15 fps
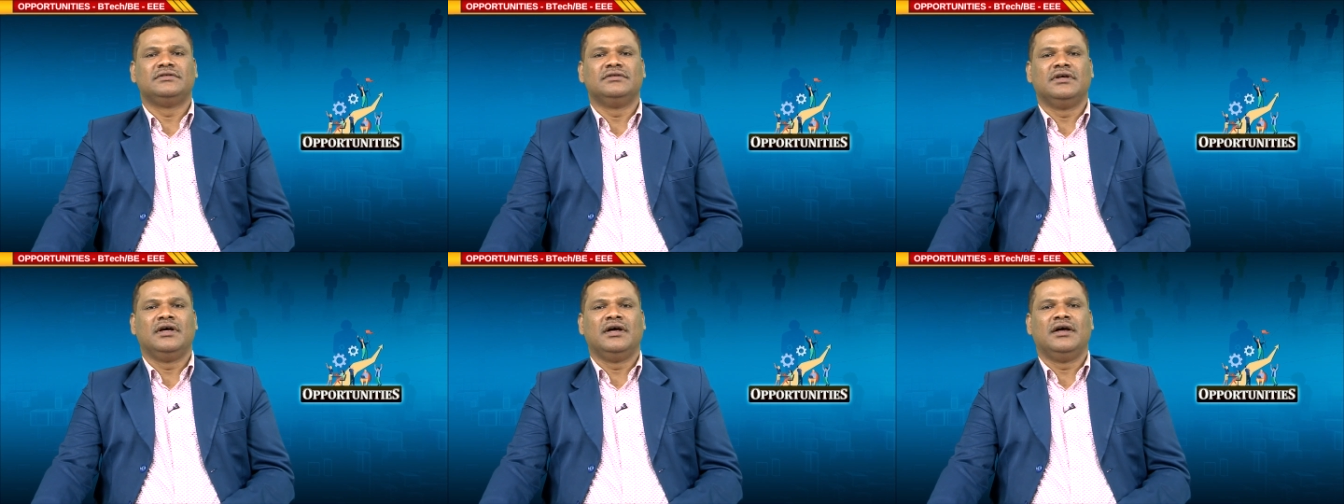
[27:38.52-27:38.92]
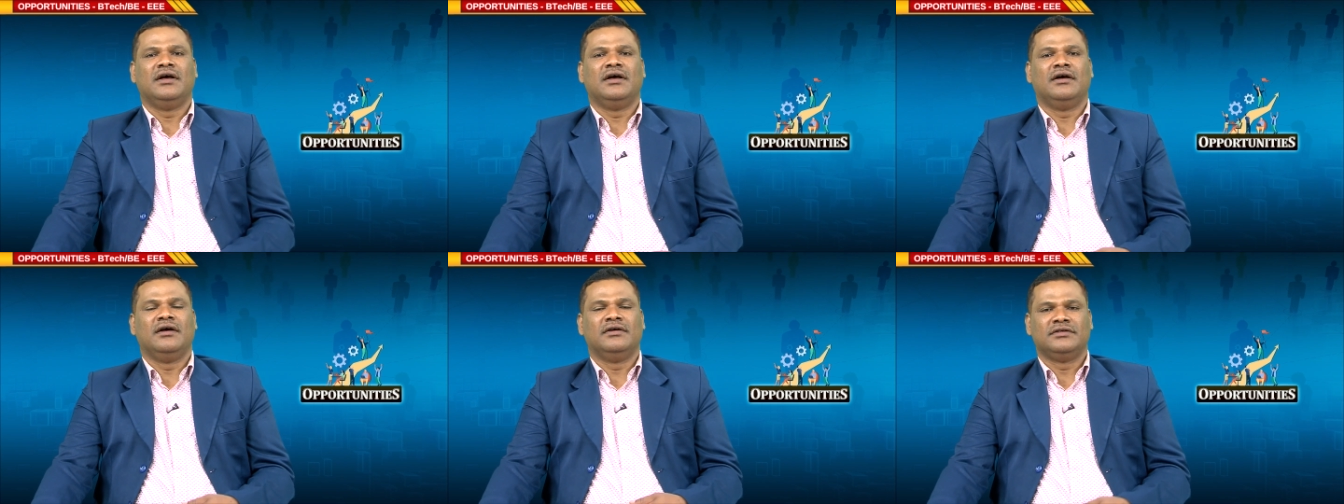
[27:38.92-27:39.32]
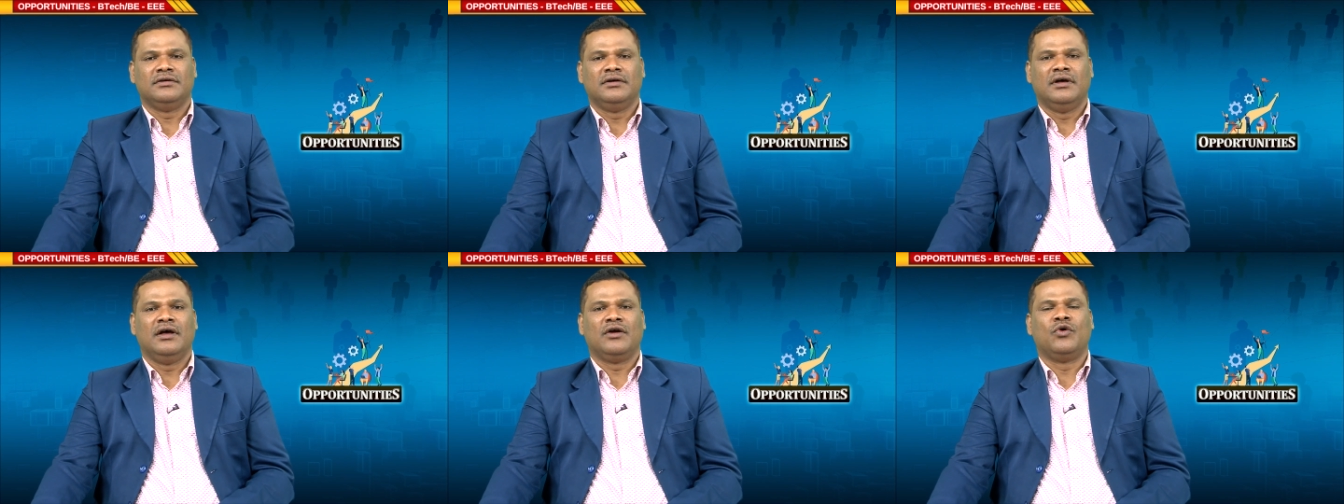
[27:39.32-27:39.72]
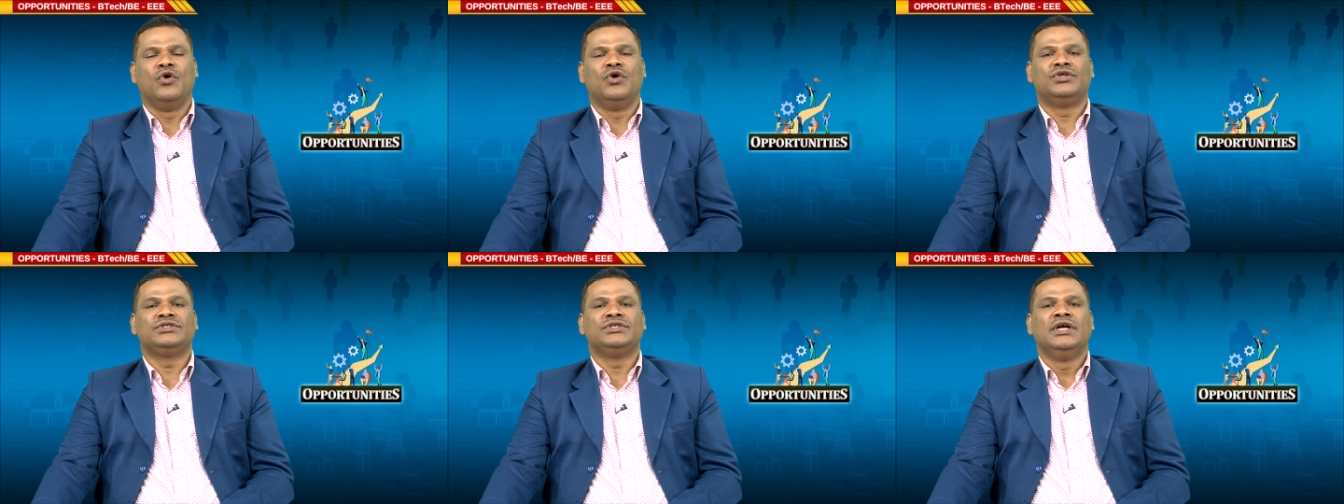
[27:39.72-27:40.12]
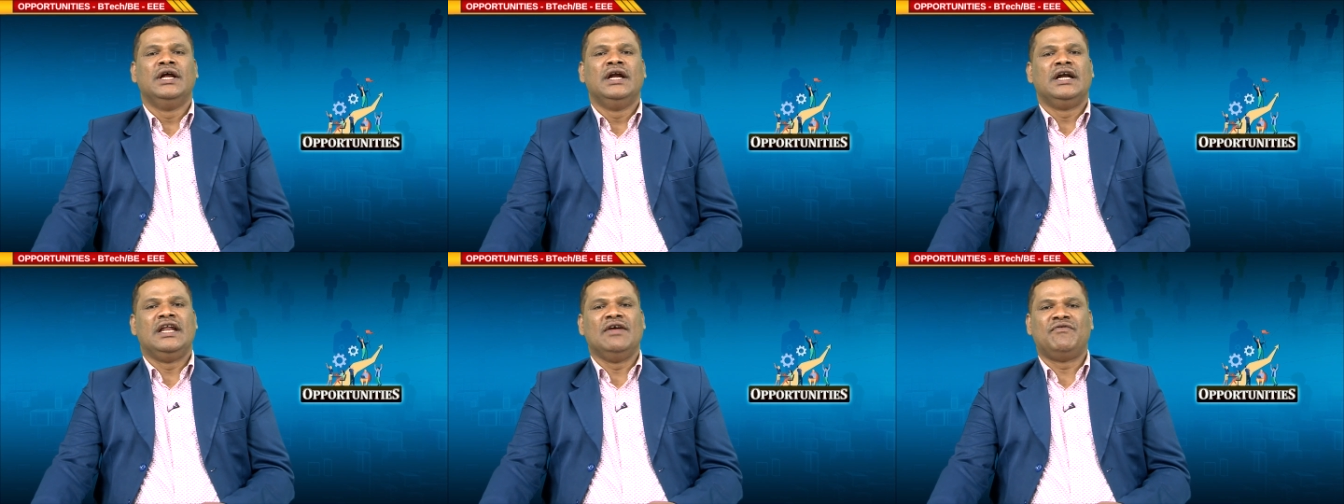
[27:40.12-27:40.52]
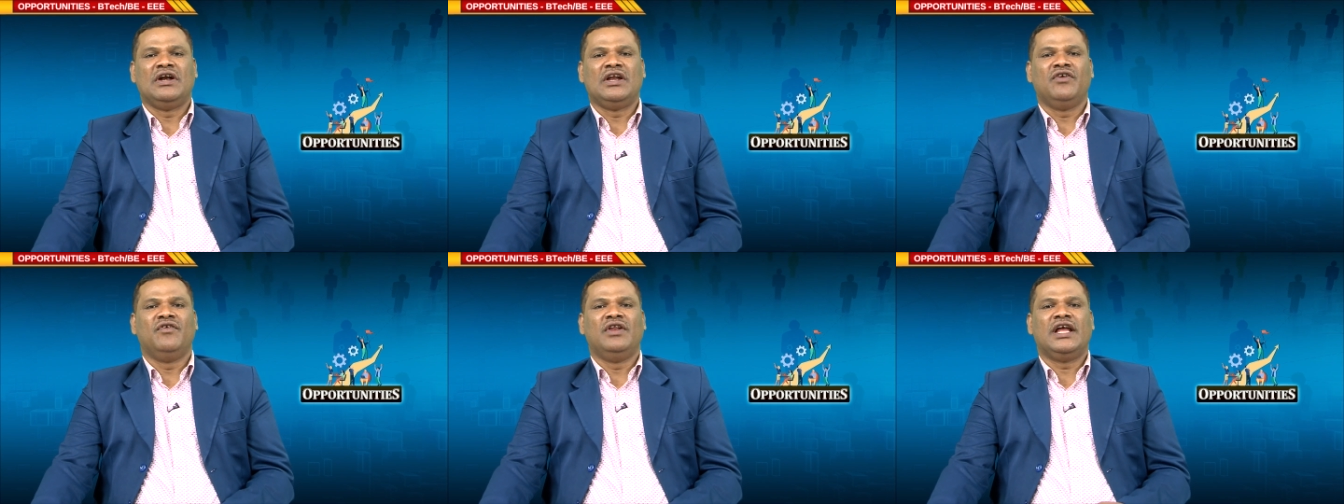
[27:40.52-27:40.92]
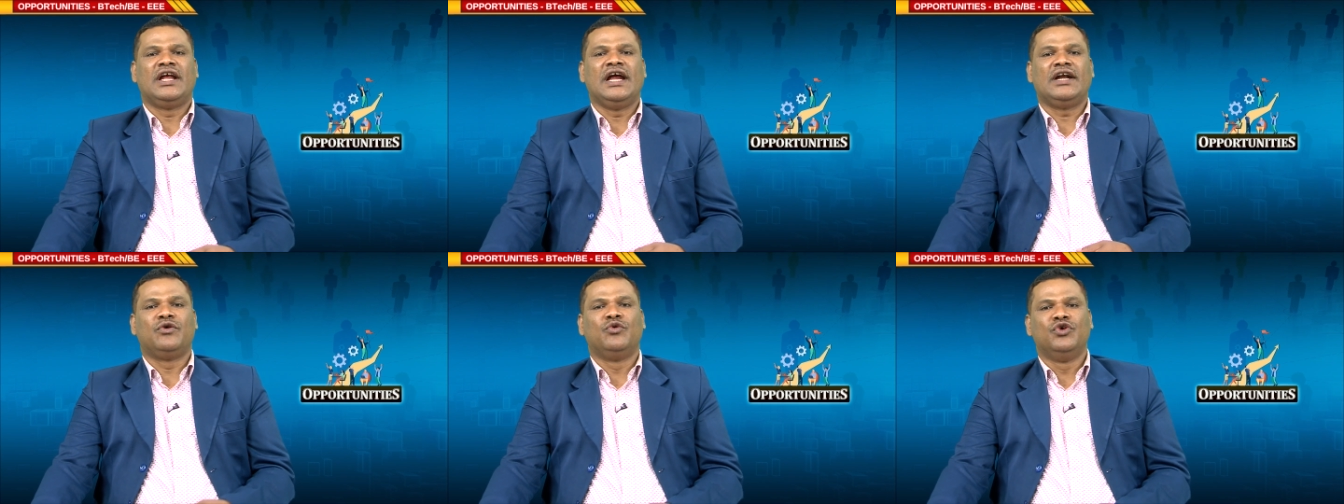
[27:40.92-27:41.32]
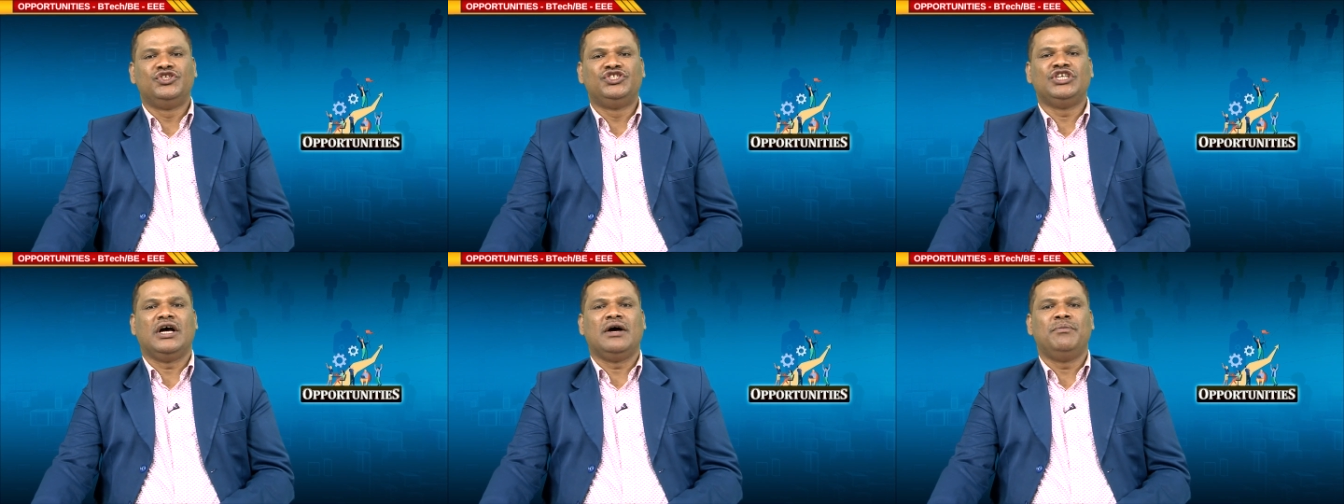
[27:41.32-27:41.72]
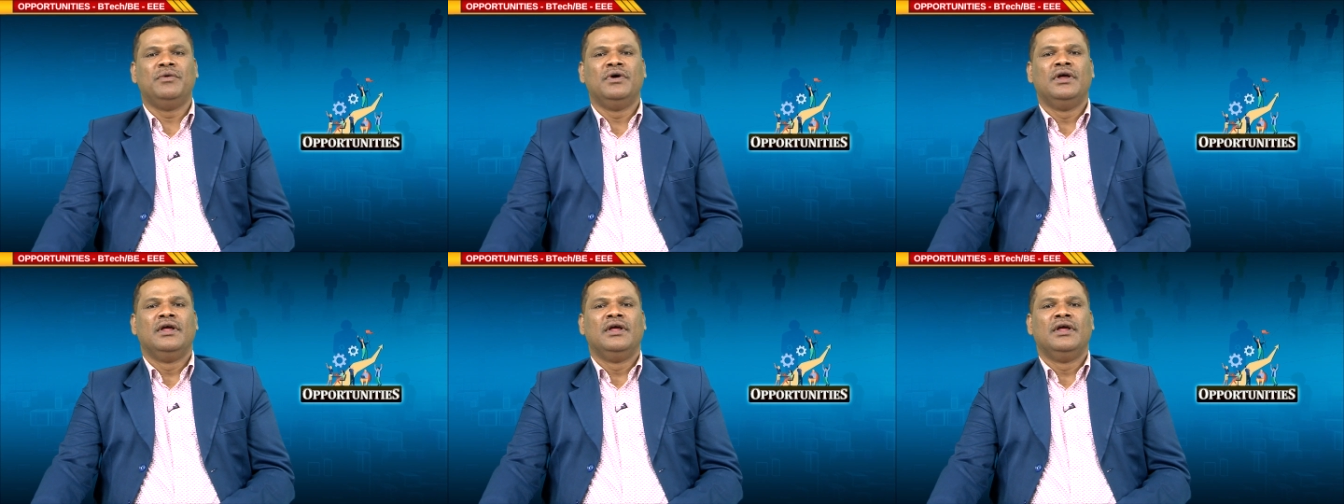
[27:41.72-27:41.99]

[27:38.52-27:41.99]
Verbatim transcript: uh, uh course, definitely you will get good job